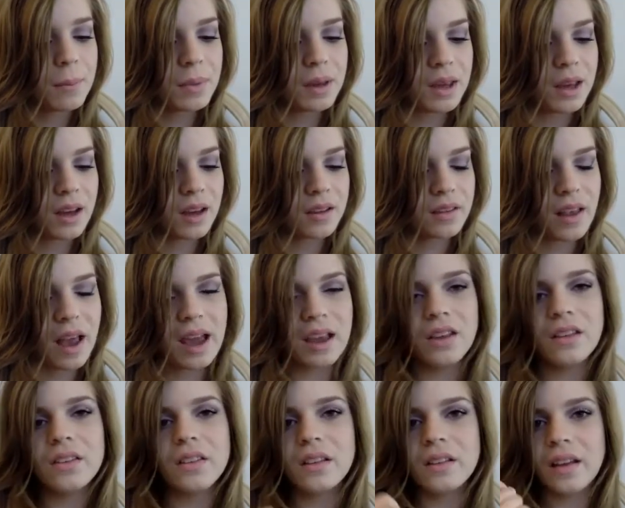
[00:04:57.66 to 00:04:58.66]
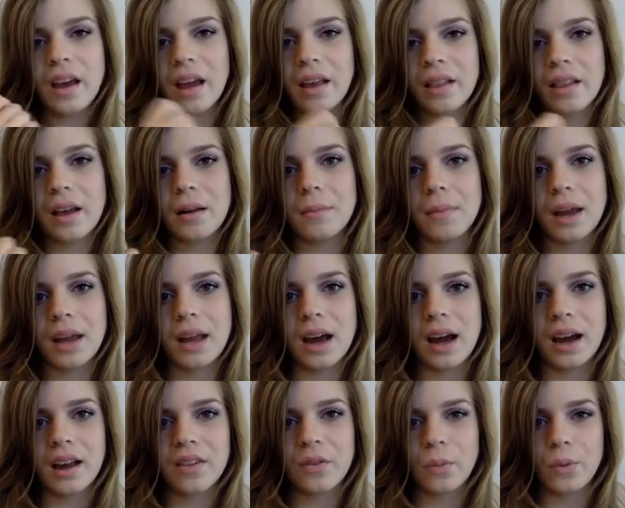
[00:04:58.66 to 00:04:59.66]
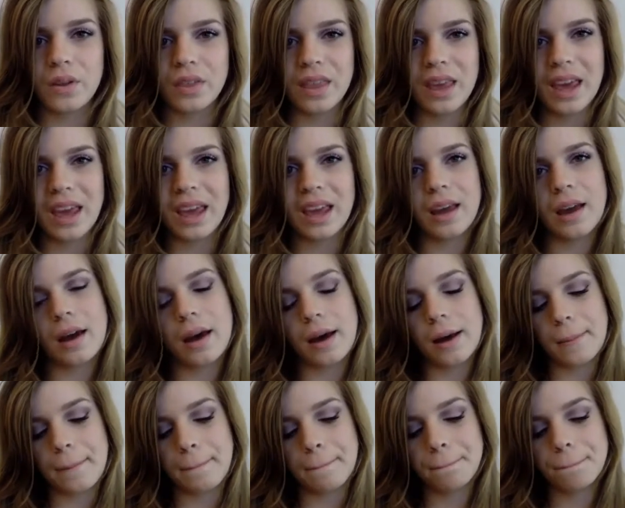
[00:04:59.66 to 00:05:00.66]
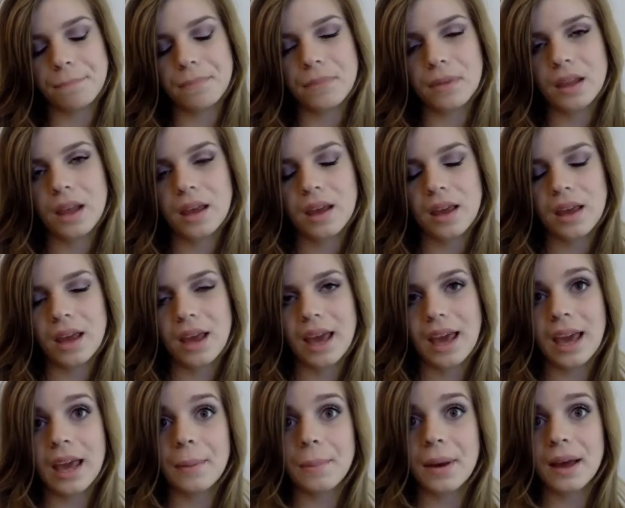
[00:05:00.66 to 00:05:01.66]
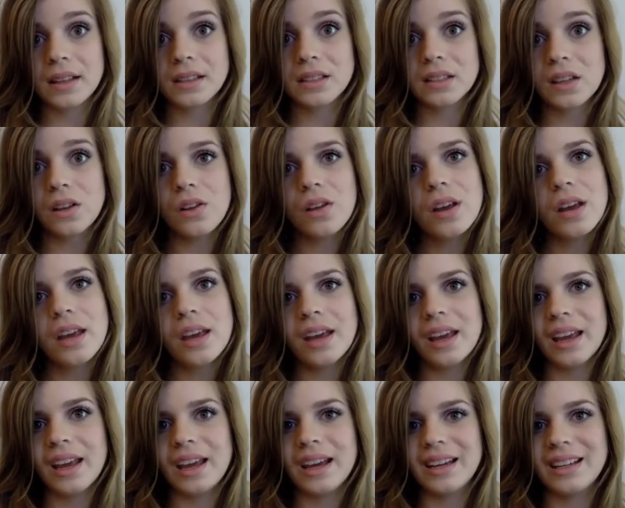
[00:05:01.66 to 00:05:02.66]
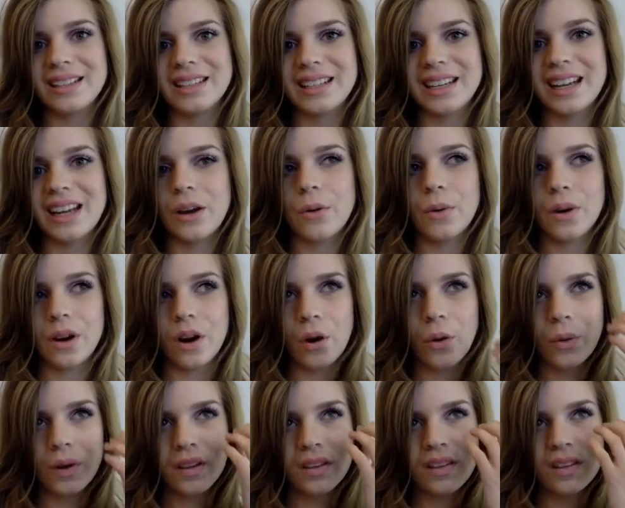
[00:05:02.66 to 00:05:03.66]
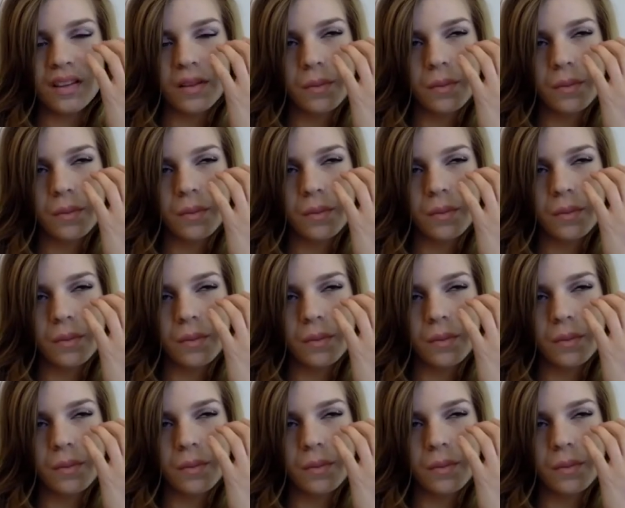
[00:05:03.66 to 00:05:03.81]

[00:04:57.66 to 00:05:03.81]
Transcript: because I used to tightline my eyes with a um, a pencil, and it would always